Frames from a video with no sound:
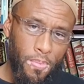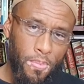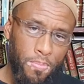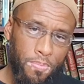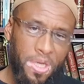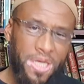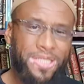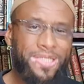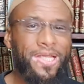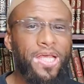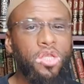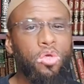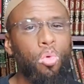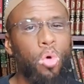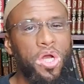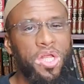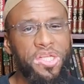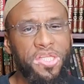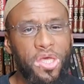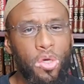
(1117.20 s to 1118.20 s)
But instead, you
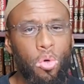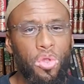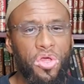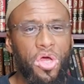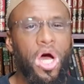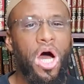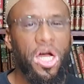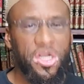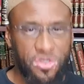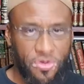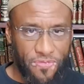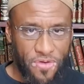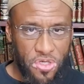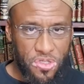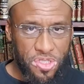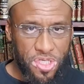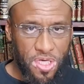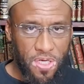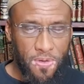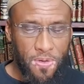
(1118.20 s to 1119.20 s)
want to deal with
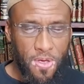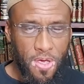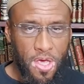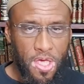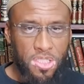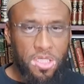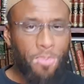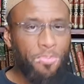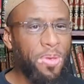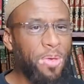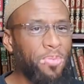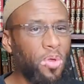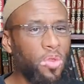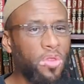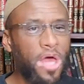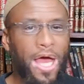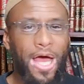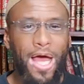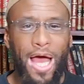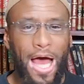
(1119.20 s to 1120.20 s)
controversy. Some
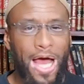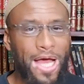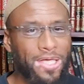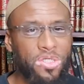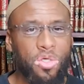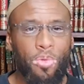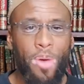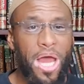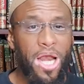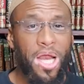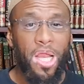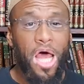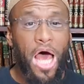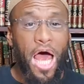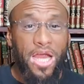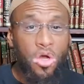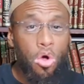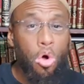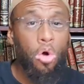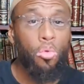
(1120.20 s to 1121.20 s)
people, subhanAllah,
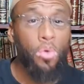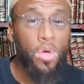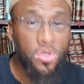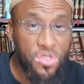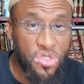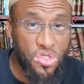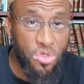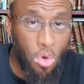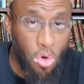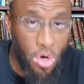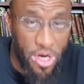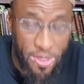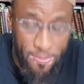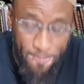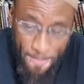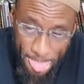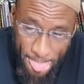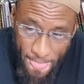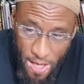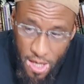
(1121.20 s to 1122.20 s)
I know a real story.
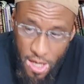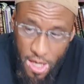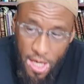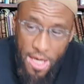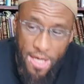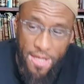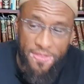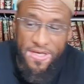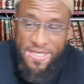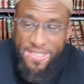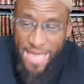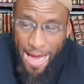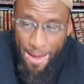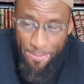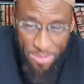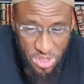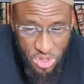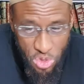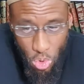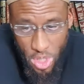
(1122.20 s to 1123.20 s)
This
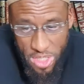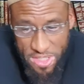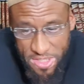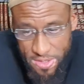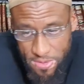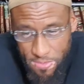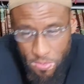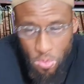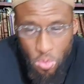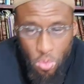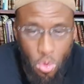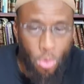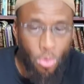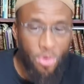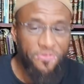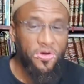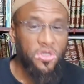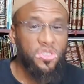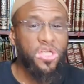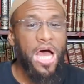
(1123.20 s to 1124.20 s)
happened to us when
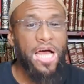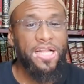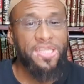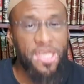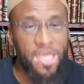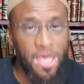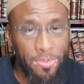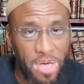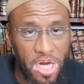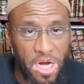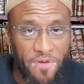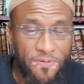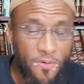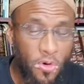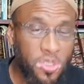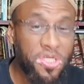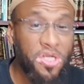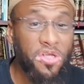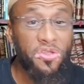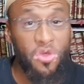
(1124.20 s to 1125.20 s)
we first got to Yemen.
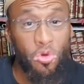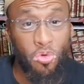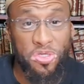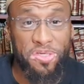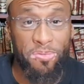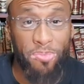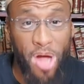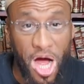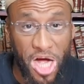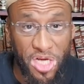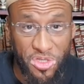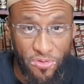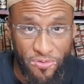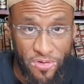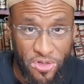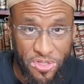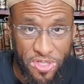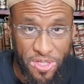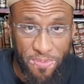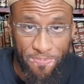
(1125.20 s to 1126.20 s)
Unfortunately, there was some
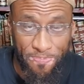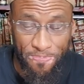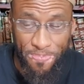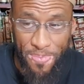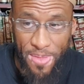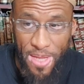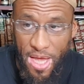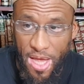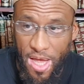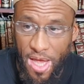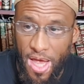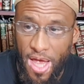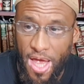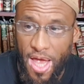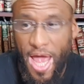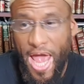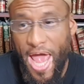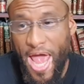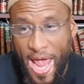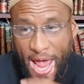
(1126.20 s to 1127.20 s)
controversy.
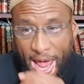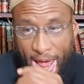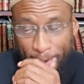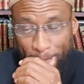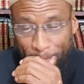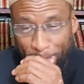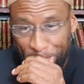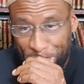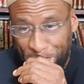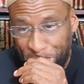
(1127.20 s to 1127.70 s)
And